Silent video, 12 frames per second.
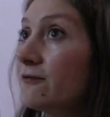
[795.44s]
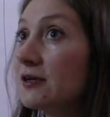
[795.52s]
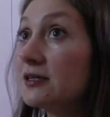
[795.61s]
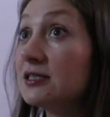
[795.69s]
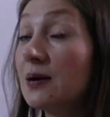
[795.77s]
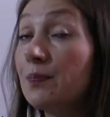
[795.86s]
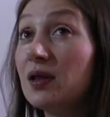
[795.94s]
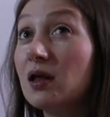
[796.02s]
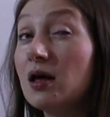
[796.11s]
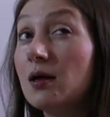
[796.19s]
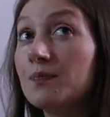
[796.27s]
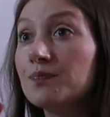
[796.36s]
for
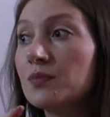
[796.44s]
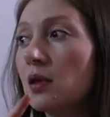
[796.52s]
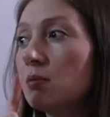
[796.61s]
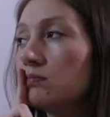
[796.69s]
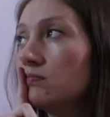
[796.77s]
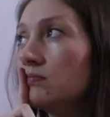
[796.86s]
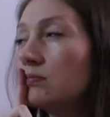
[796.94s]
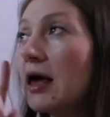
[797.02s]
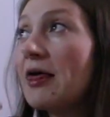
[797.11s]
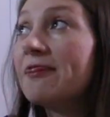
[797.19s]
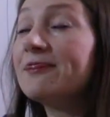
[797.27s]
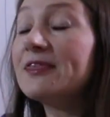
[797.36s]
example,
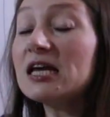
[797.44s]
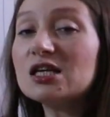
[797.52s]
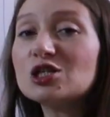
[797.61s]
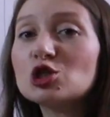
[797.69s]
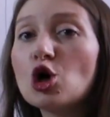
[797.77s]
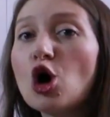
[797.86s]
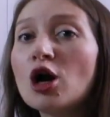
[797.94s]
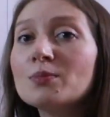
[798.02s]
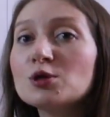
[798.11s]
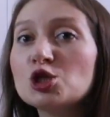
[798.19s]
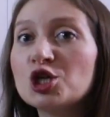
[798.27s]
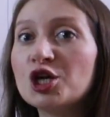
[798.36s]
this
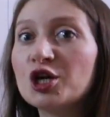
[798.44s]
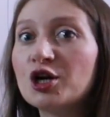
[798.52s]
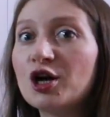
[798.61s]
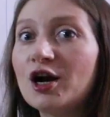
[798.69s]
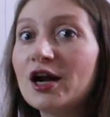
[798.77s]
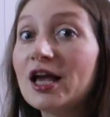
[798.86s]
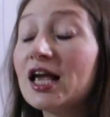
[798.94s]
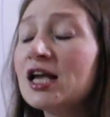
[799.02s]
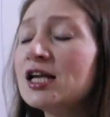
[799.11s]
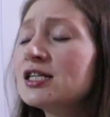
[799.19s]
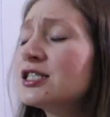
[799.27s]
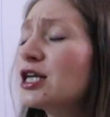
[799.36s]
armchair
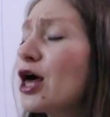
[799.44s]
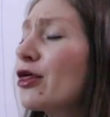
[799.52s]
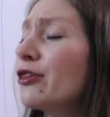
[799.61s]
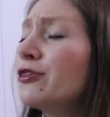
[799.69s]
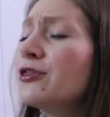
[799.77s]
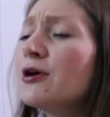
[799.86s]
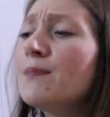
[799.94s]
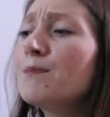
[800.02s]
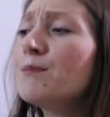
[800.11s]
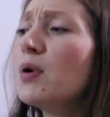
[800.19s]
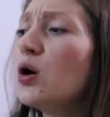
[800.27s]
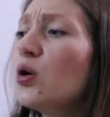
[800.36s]
is the
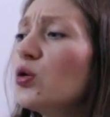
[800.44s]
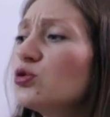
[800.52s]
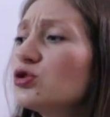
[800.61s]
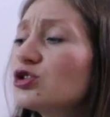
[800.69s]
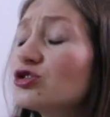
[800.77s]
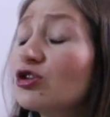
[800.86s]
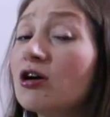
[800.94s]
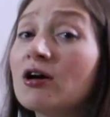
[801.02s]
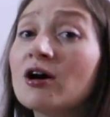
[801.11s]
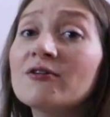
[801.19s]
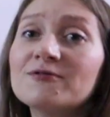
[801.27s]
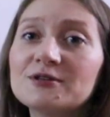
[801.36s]
most
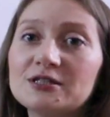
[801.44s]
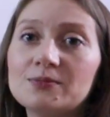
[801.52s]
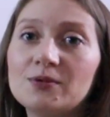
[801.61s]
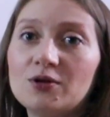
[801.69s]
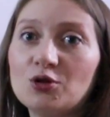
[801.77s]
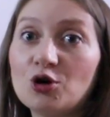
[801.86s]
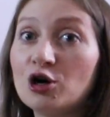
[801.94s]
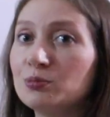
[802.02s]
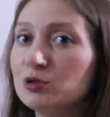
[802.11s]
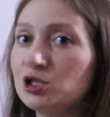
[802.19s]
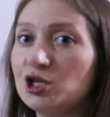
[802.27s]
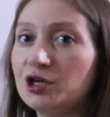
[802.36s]
comfortable
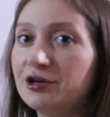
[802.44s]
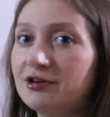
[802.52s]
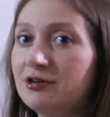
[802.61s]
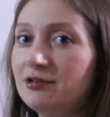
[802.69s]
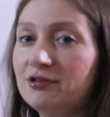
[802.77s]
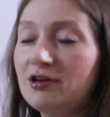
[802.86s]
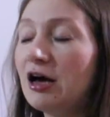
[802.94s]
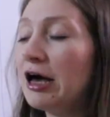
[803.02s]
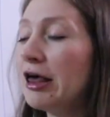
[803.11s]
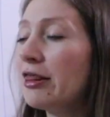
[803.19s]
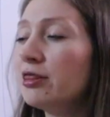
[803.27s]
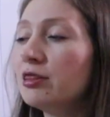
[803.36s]
armchair.
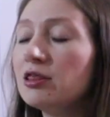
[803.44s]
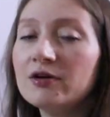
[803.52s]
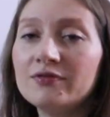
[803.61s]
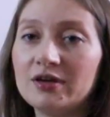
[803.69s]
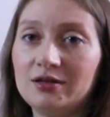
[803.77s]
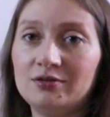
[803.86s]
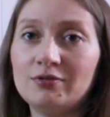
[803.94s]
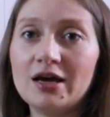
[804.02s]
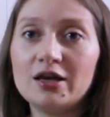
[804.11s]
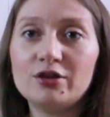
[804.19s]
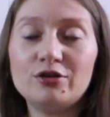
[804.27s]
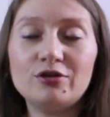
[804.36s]
I love it,
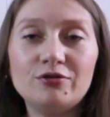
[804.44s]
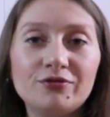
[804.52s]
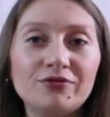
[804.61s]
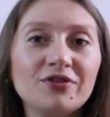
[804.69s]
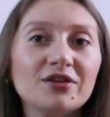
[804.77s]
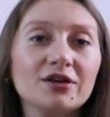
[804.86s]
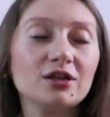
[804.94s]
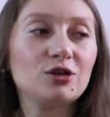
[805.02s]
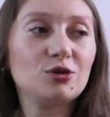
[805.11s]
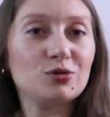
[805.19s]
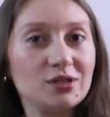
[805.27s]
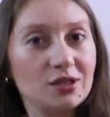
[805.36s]
right? You feel it,
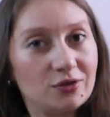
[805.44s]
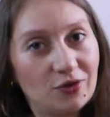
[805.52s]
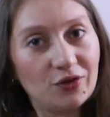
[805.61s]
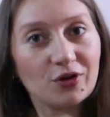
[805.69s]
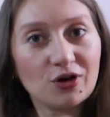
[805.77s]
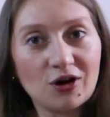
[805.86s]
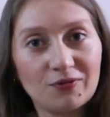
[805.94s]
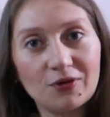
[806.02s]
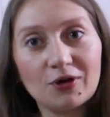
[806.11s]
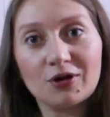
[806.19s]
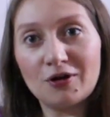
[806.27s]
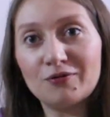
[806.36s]
you sit on the
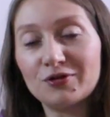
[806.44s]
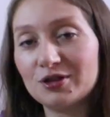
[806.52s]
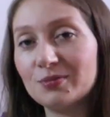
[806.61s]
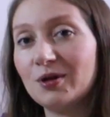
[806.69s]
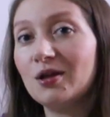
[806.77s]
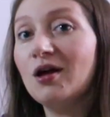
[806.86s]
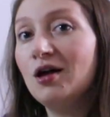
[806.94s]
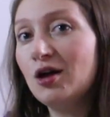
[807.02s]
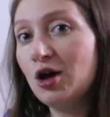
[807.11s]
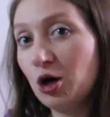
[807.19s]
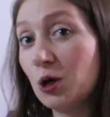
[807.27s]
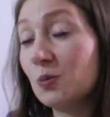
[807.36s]
comfortable
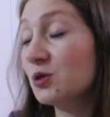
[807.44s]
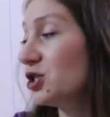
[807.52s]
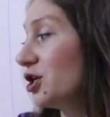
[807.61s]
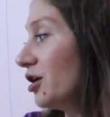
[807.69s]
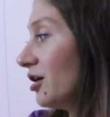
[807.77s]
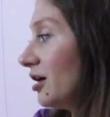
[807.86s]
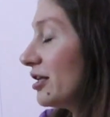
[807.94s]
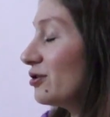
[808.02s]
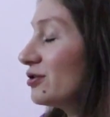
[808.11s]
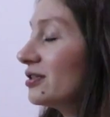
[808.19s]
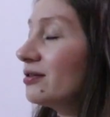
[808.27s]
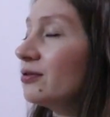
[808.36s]
armchair and
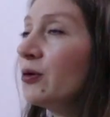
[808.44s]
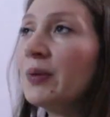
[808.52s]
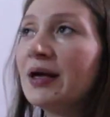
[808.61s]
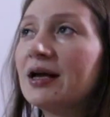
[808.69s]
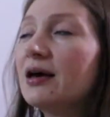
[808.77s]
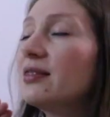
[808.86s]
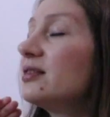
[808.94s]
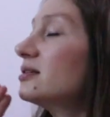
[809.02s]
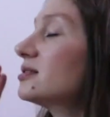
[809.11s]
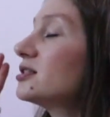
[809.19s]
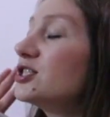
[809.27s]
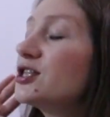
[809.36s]
you say, oh my god,
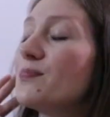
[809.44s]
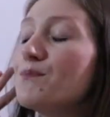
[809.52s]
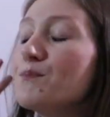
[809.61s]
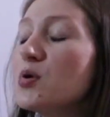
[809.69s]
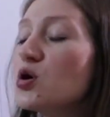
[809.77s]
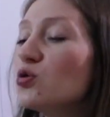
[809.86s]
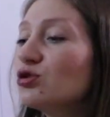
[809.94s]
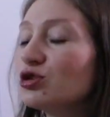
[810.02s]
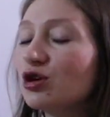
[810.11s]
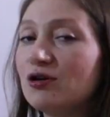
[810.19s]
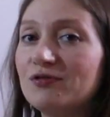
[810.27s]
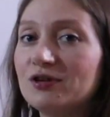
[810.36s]
this is the
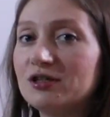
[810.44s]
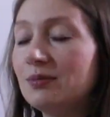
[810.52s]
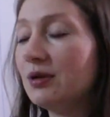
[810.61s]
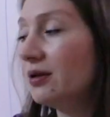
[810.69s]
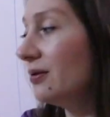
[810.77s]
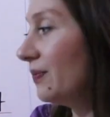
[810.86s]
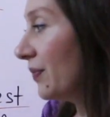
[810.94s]
most comfortable.